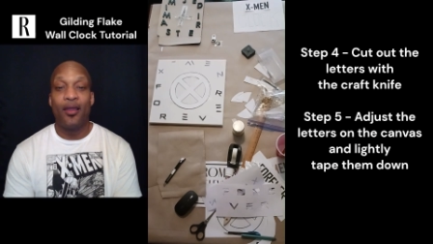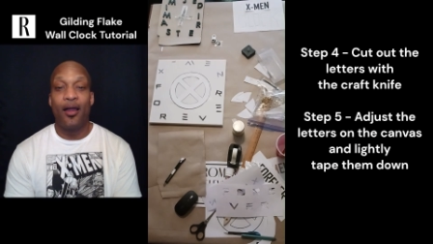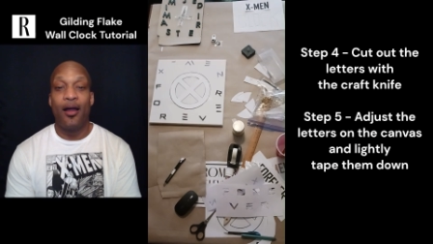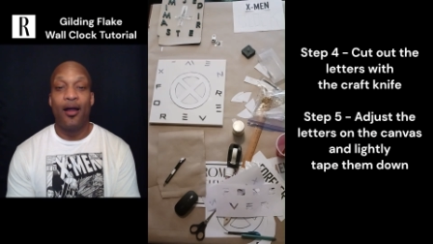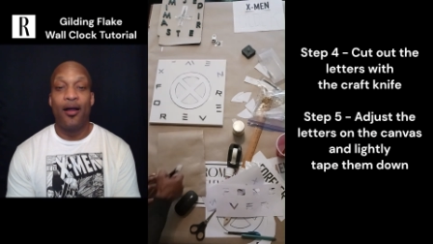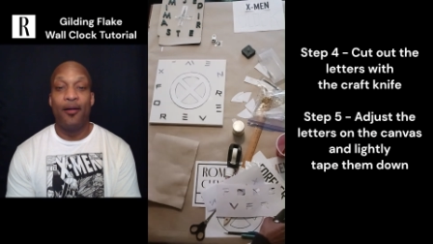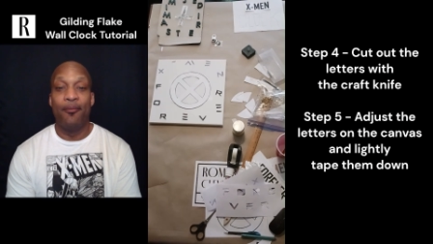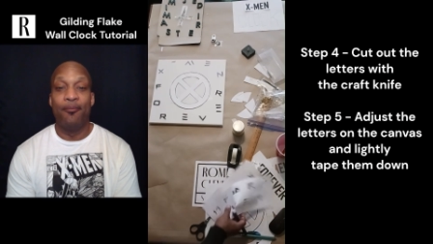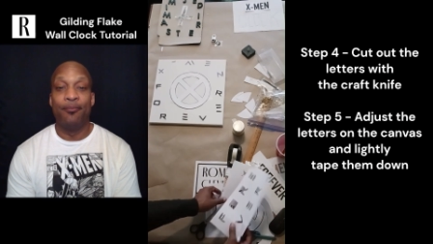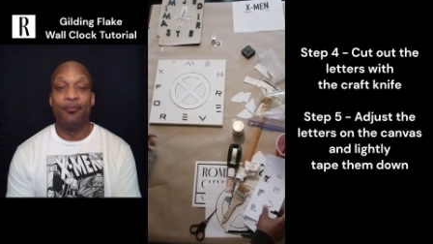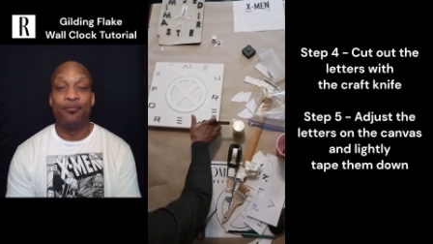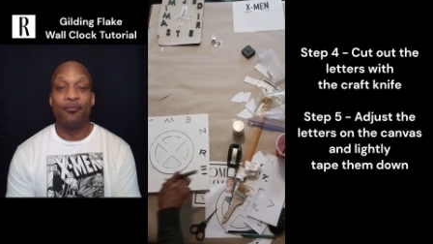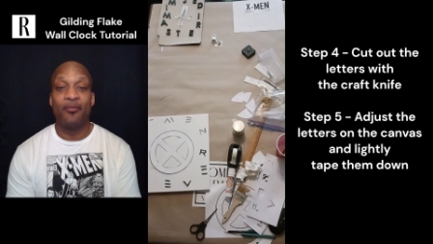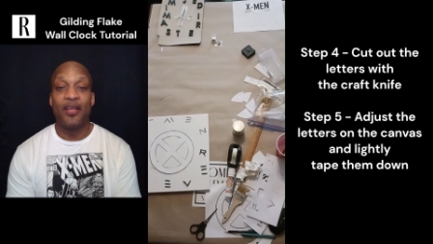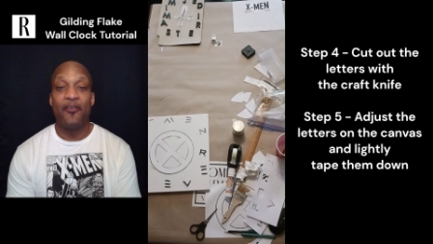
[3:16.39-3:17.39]

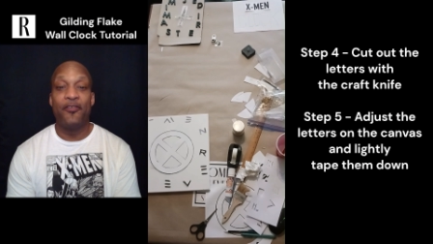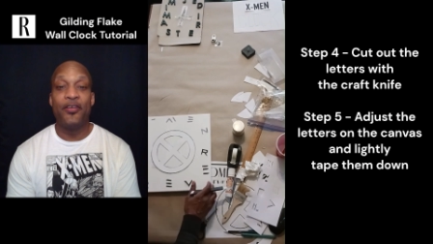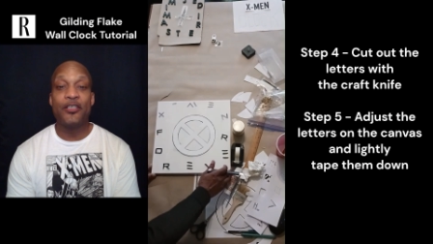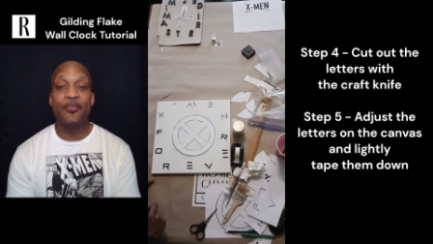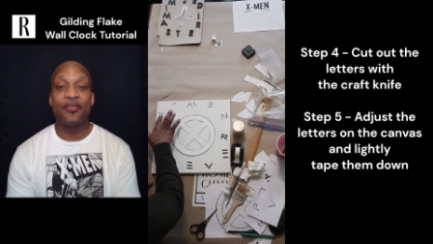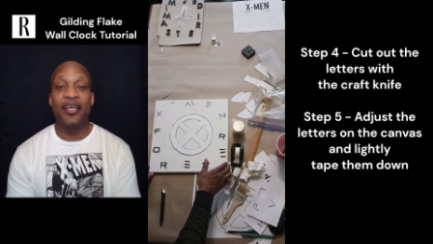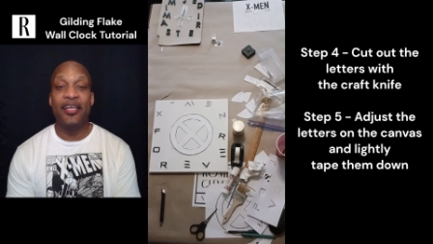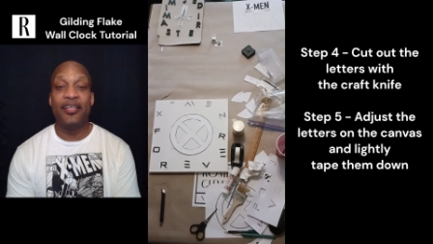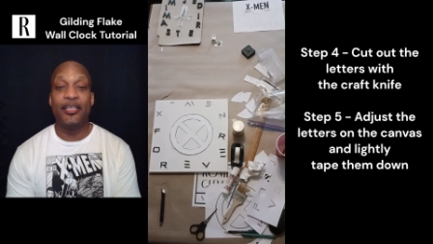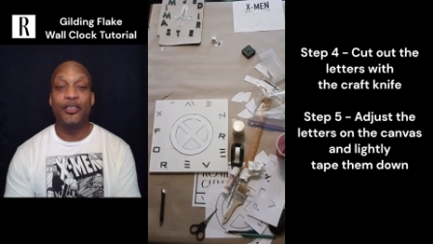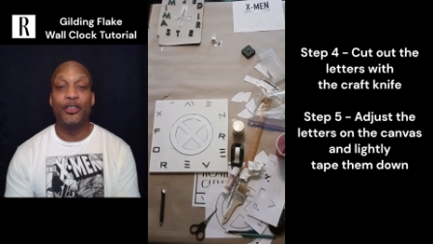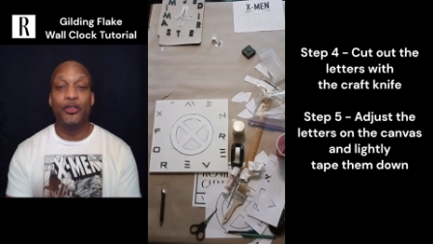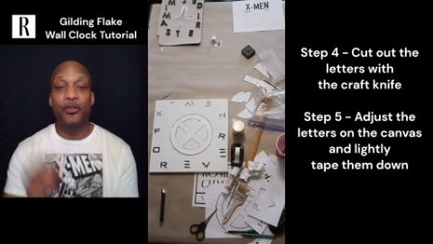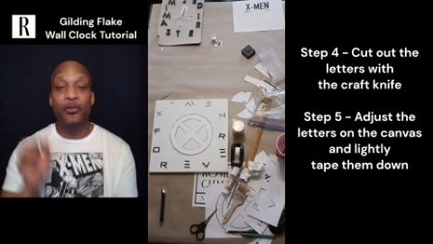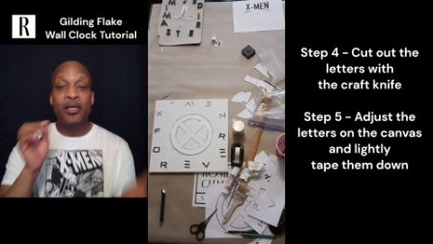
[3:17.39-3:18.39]
A fish flake
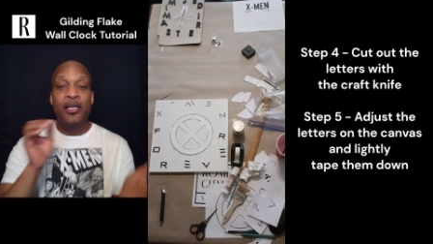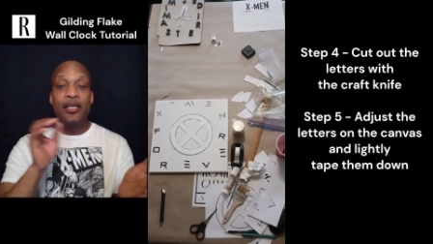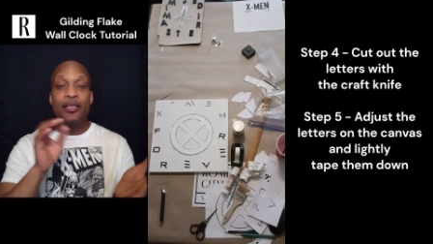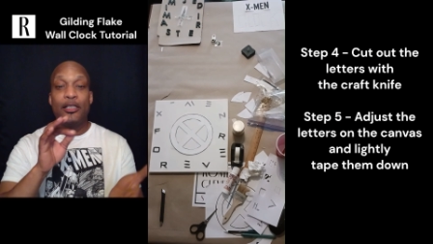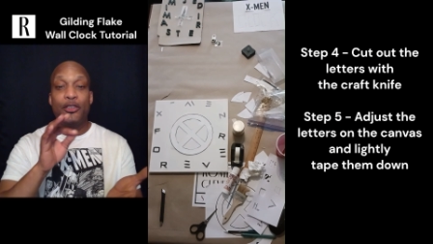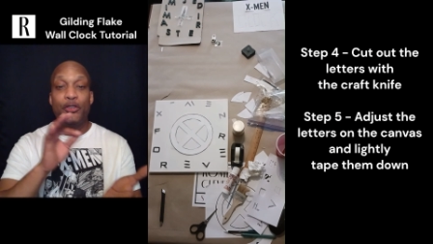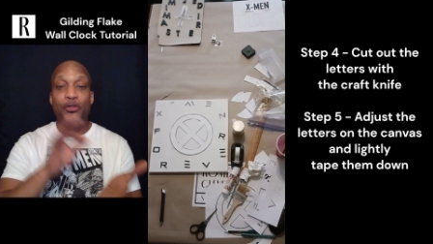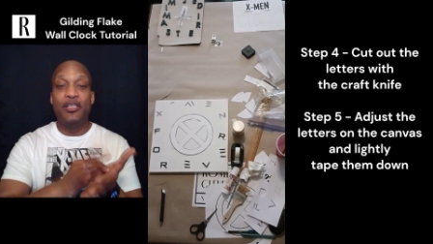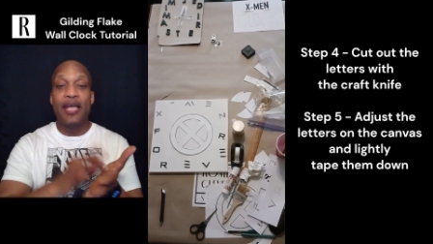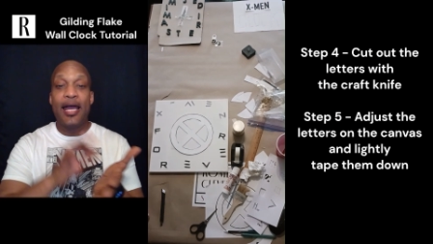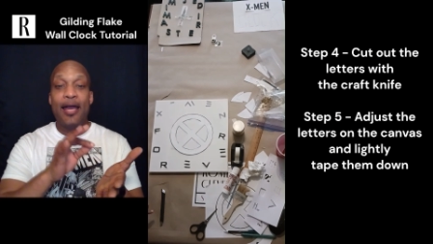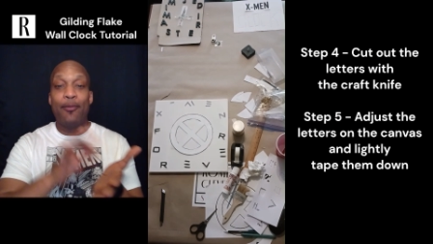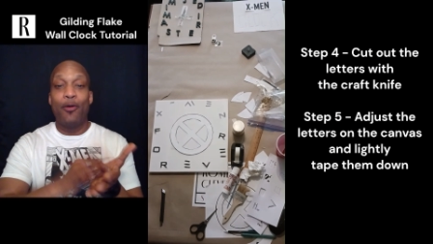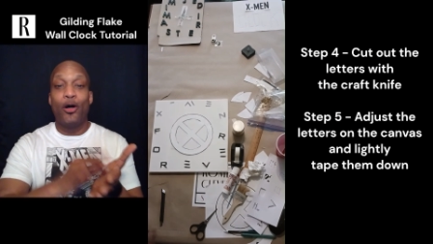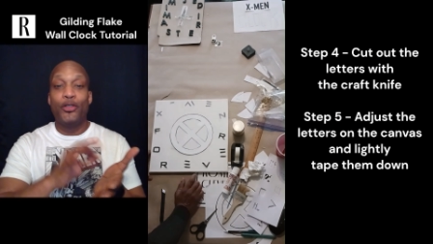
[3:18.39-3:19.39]
that you
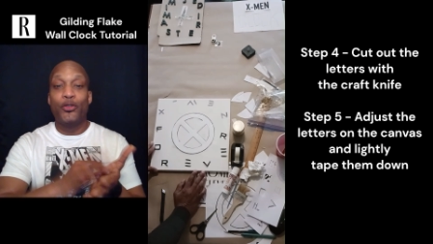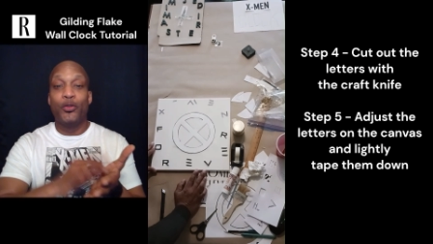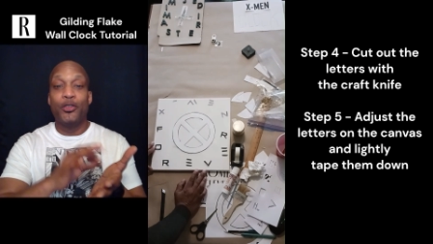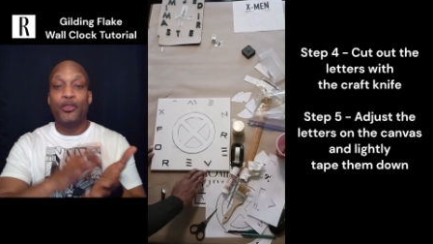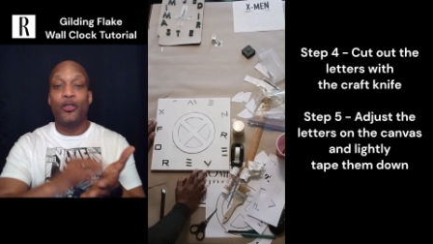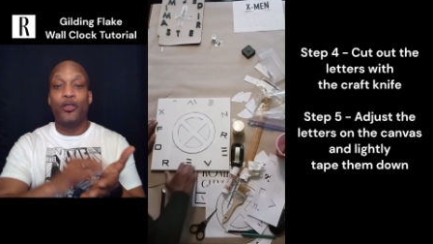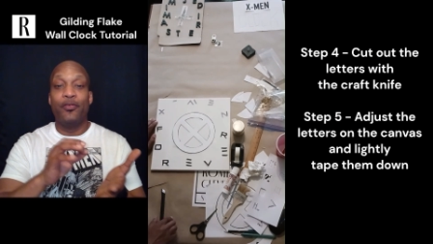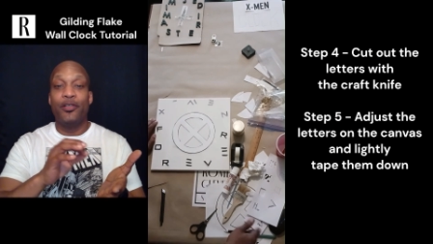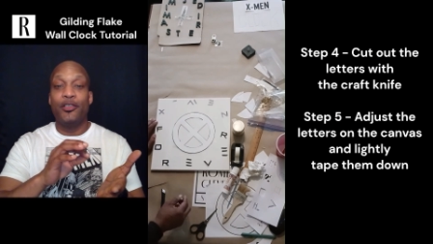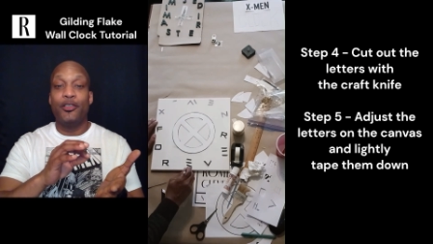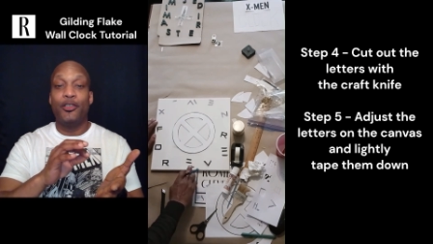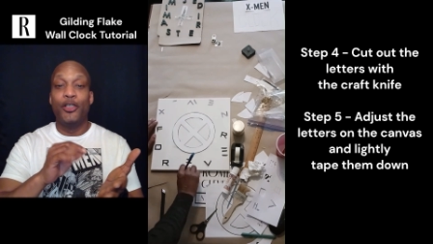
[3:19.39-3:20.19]
dab onto a surface.